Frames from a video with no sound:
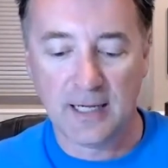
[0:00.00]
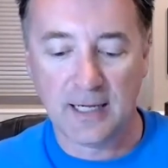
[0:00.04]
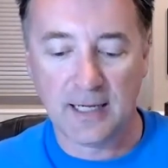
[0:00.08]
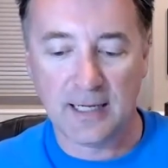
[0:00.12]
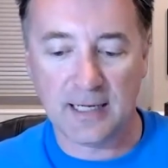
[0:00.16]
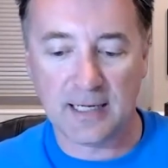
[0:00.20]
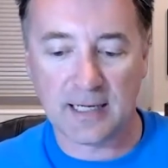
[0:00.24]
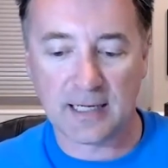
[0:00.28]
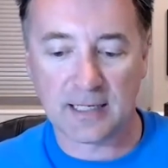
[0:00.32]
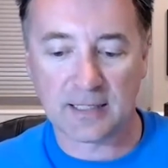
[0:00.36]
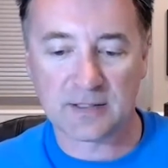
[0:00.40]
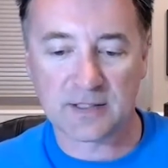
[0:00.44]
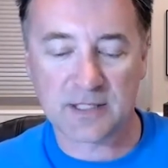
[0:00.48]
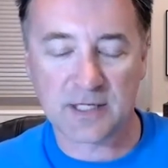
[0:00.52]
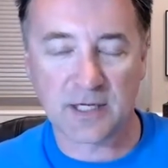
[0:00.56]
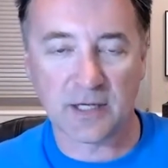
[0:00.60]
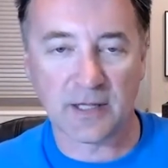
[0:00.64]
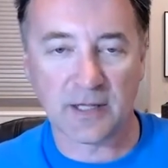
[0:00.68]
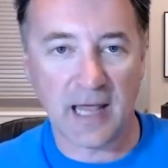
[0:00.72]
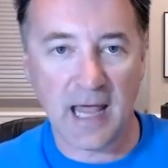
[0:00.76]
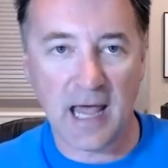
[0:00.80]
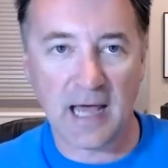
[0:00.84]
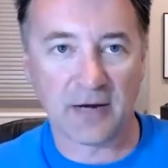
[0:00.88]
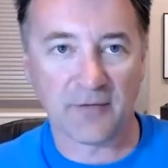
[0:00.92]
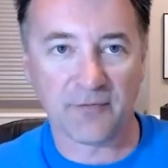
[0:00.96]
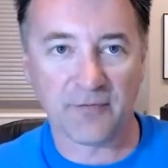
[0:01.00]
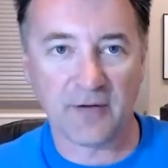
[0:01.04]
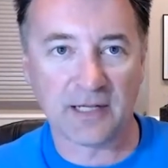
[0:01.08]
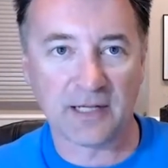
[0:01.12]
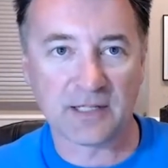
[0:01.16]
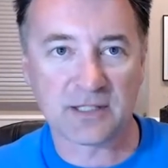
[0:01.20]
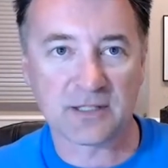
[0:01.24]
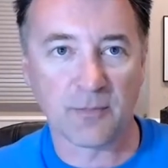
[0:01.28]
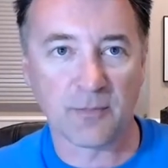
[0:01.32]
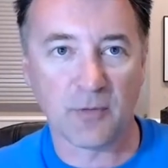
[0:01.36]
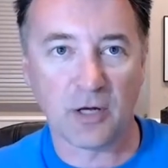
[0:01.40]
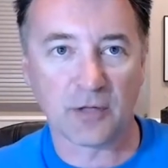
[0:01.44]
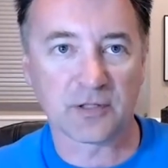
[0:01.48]
And so they had to find
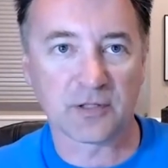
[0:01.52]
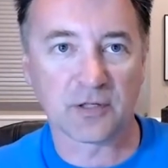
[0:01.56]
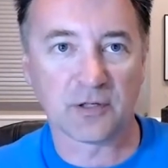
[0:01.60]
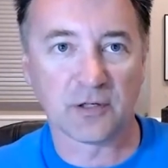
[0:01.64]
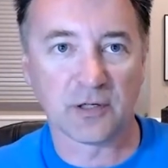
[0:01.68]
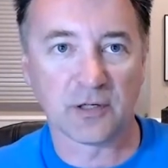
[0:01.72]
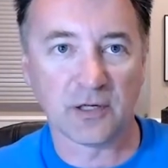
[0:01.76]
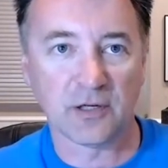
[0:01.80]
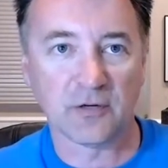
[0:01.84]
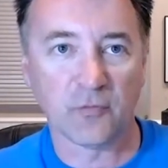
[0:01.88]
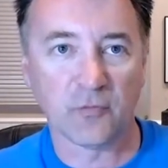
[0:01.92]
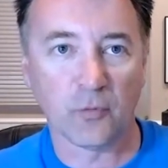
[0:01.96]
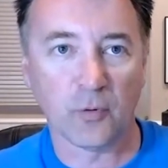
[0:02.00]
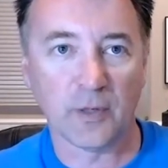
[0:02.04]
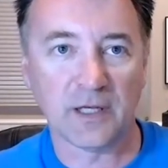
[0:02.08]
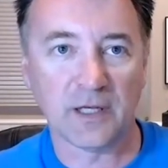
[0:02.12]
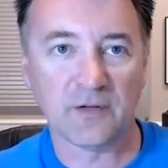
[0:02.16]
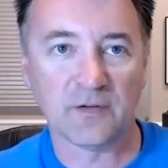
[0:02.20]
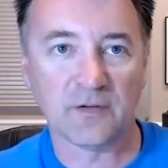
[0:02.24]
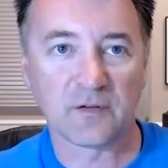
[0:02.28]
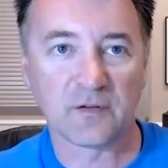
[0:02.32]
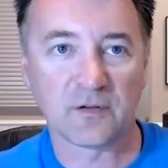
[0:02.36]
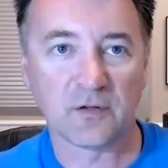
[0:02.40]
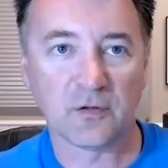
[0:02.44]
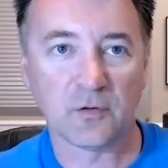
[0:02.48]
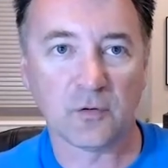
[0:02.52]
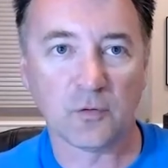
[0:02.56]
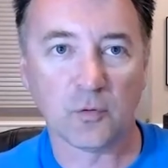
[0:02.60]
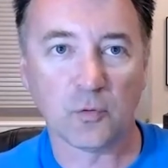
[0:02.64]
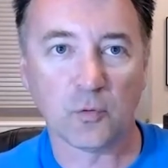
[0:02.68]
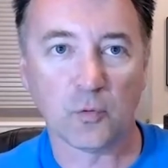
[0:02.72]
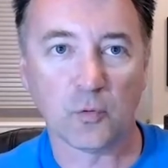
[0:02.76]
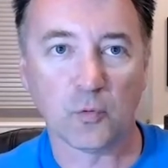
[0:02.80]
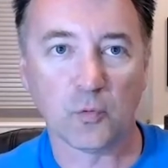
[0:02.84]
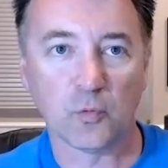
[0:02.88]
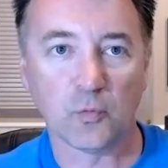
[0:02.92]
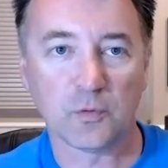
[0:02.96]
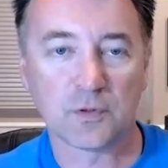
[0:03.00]
some alternative ways
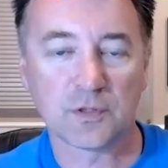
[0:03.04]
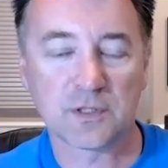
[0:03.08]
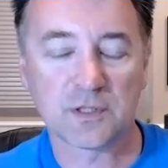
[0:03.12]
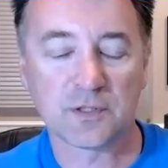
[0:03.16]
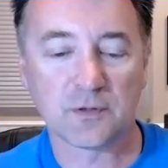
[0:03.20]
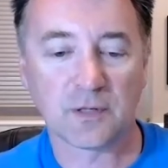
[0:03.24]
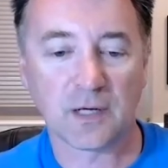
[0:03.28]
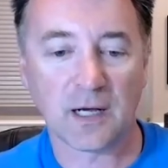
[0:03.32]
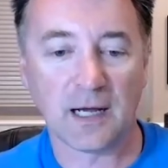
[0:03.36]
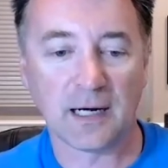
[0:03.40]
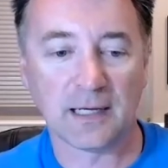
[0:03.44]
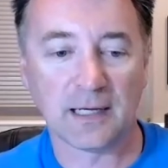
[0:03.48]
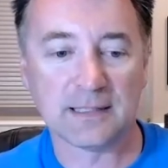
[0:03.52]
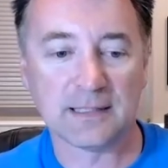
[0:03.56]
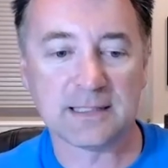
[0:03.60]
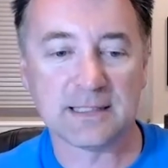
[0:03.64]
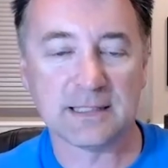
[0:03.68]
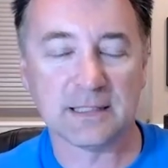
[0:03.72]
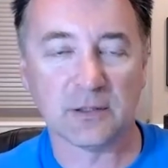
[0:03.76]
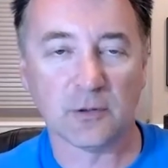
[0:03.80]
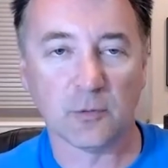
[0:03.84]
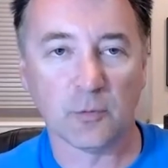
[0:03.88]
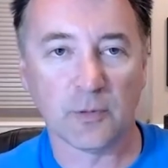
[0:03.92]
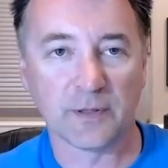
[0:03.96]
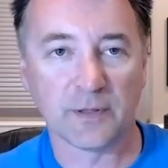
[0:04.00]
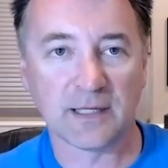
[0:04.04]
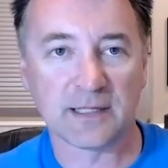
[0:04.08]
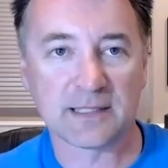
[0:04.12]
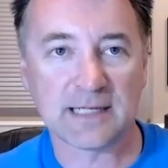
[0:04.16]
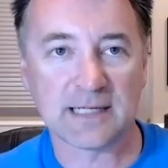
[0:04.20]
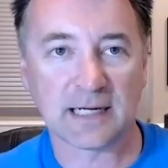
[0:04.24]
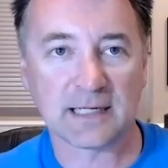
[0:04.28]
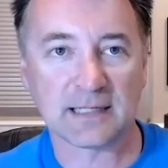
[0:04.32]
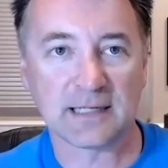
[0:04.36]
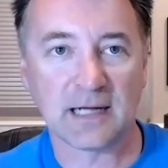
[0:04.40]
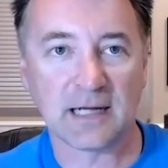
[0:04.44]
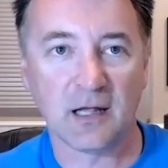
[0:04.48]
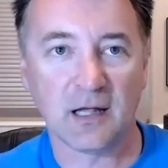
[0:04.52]
to, to kind of deal with the
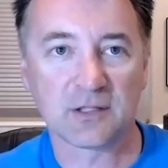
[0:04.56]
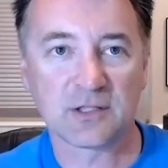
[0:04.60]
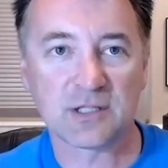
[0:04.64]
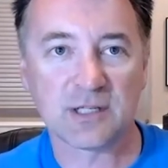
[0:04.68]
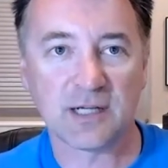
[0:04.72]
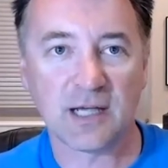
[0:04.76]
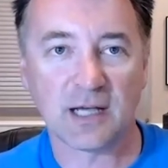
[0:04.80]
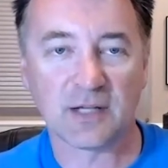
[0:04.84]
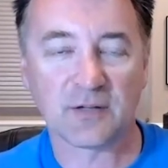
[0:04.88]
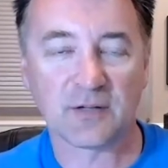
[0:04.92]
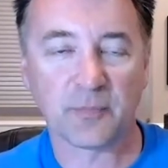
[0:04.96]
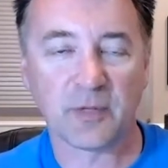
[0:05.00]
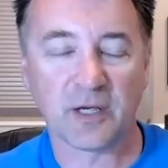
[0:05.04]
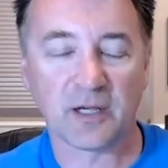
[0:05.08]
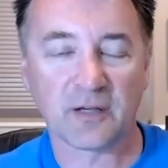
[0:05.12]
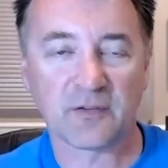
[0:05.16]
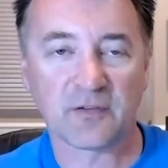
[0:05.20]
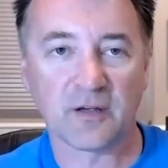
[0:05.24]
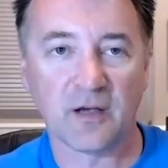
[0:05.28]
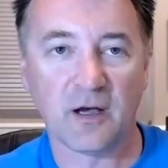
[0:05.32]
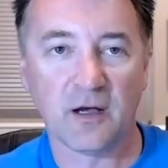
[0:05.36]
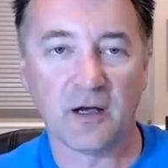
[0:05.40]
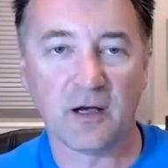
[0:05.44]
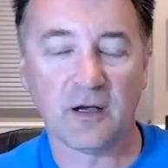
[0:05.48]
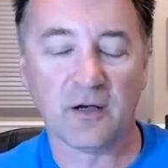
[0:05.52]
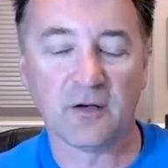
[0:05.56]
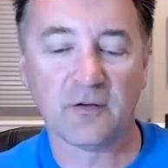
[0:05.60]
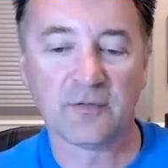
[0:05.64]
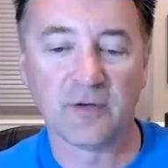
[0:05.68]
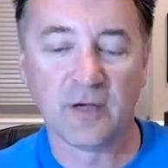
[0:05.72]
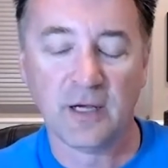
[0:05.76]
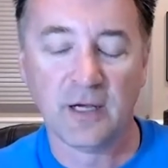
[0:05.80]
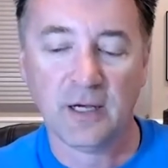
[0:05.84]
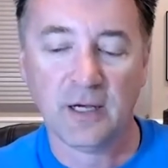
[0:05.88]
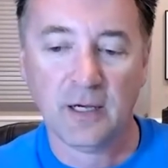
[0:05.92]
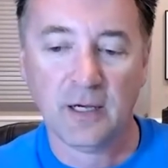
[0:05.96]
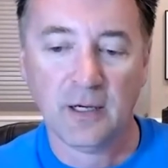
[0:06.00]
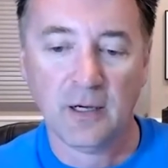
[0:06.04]
technology aspects of
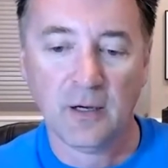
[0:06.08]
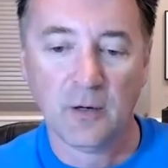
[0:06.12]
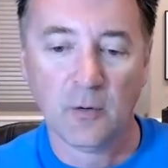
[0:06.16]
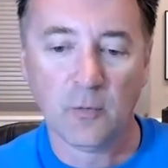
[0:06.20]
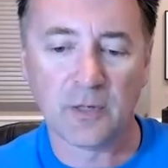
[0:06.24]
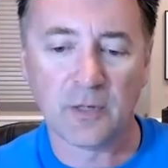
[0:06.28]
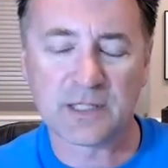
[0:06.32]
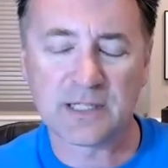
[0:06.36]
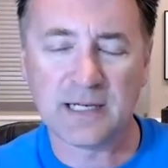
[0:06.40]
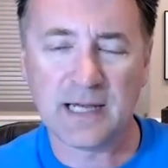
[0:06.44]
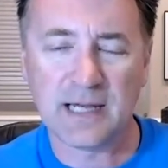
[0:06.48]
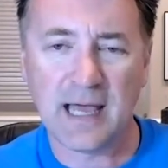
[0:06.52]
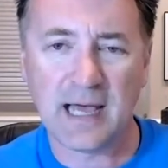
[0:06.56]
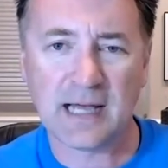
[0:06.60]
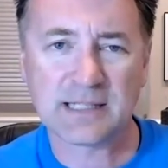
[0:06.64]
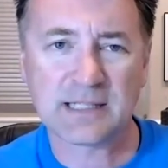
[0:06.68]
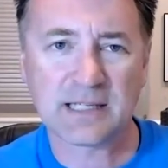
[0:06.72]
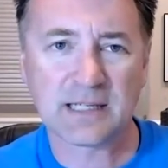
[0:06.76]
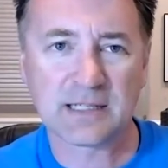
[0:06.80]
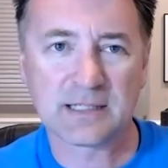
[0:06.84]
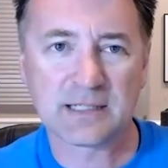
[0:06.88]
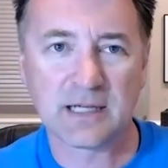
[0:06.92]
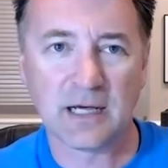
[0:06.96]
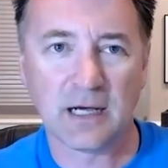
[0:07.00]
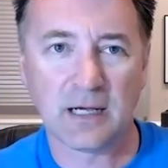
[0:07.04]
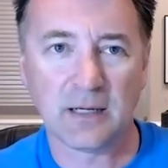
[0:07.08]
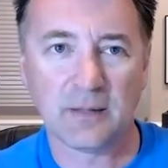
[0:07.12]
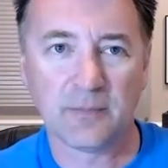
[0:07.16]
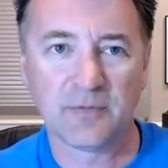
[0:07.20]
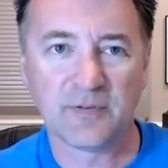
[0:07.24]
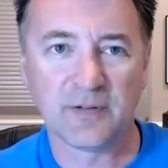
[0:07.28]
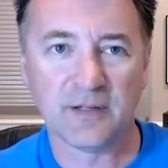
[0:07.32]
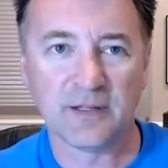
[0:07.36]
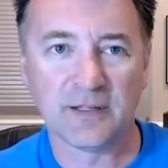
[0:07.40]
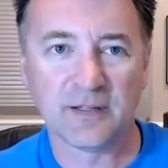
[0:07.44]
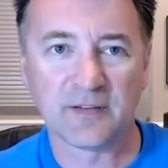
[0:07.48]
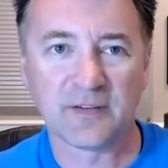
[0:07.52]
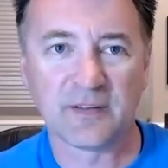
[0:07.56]
what NASA
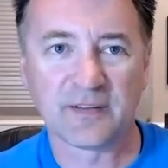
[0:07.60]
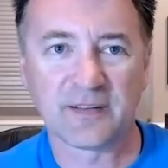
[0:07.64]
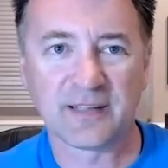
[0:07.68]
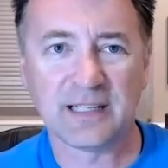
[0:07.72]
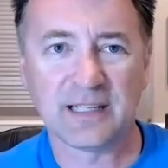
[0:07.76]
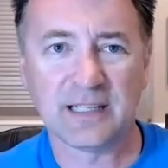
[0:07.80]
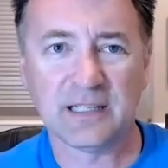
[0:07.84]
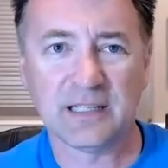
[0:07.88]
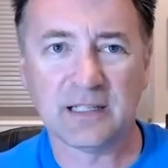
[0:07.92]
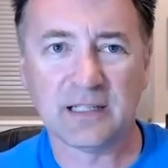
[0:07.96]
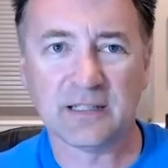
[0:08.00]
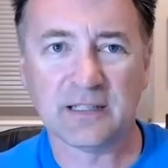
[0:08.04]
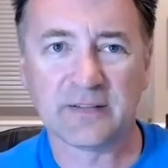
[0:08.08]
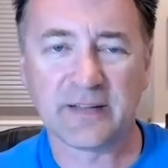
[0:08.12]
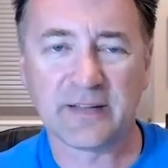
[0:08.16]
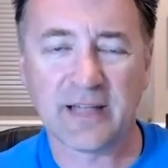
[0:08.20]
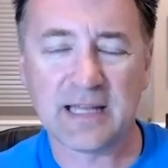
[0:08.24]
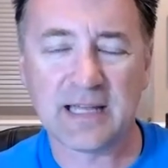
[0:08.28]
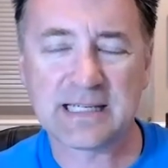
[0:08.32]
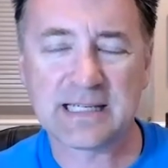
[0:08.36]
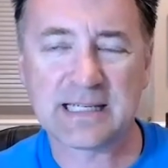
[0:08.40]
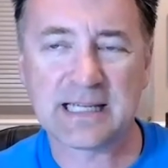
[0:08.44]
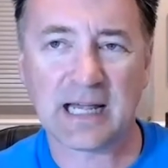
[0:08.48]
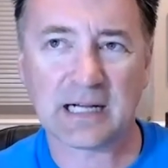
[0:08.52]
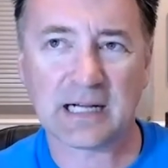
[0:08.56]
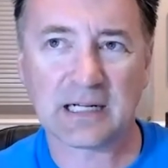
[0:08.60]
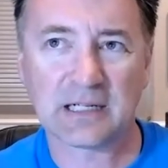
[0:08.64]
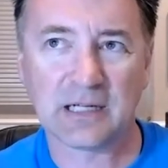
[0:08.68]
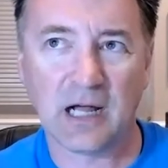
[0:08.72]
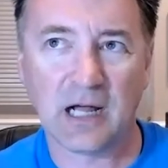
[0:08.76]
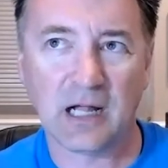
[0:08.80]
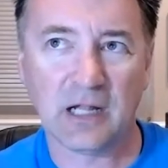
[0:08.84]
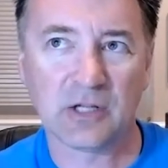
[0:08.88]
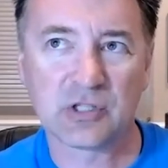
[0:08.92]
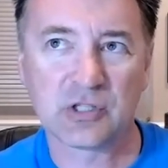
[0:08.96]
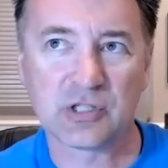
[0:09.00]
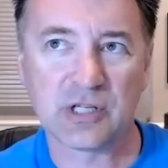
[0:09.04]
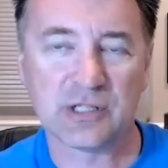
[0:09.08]
dubs, and this is key, as a
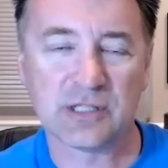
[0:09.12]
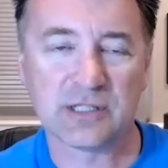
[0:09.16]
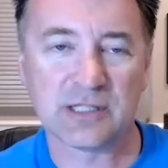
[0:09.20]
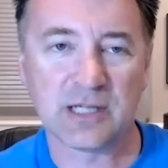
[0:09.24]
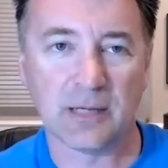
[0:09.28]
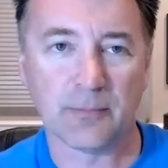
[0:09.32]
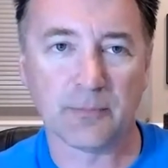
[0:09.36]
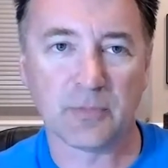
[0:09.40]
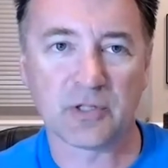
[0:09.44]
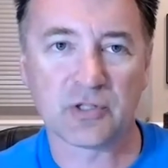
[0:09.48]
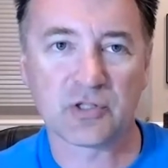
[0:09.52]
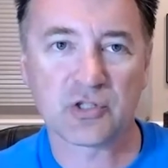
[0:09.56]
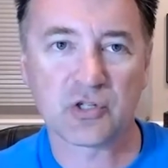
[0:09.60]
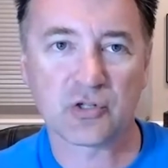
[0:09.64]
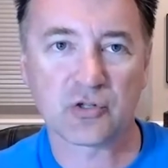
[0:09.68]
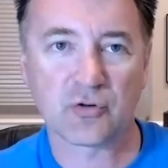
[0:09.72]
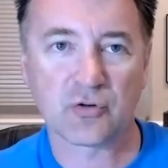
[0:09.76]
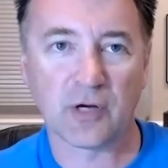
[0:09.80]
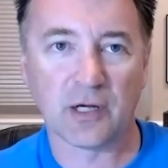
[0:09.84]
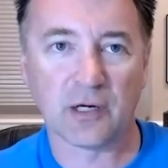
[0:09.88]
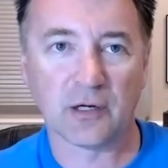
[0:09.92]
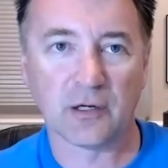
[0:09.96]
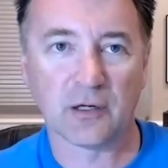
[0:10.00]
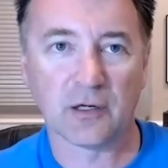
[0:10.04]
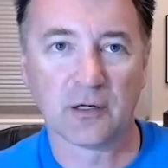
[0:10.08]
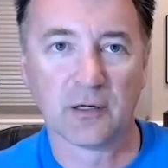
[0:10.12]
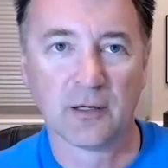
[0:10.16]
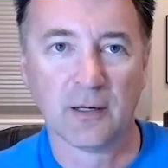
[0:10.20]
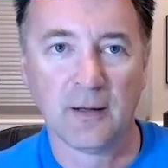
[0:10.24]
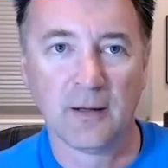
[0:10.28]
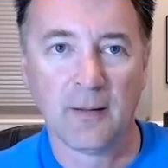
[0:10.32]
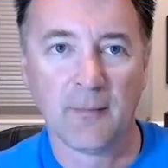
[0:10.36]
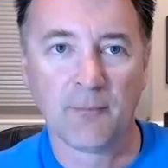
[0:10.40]
technology demonstrator.